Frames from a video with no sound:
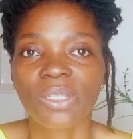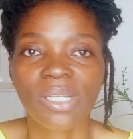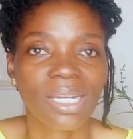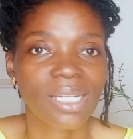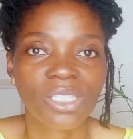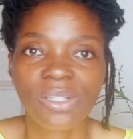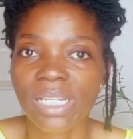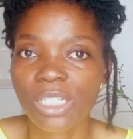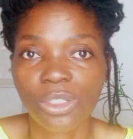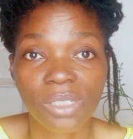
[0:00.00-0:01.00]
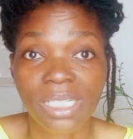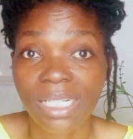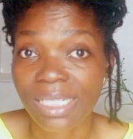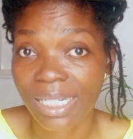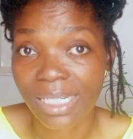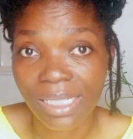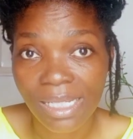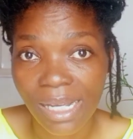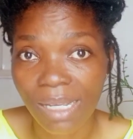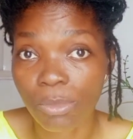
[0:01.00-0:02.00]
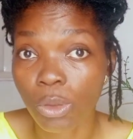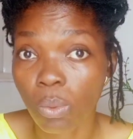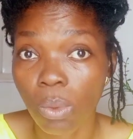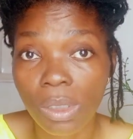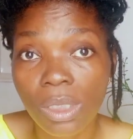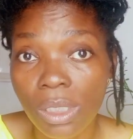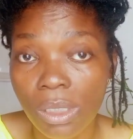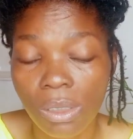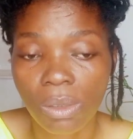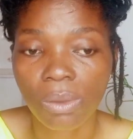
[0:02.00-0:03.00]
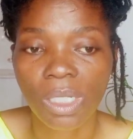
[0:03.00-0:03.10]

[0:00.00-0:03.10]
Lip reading: you can actually do it at any time you want.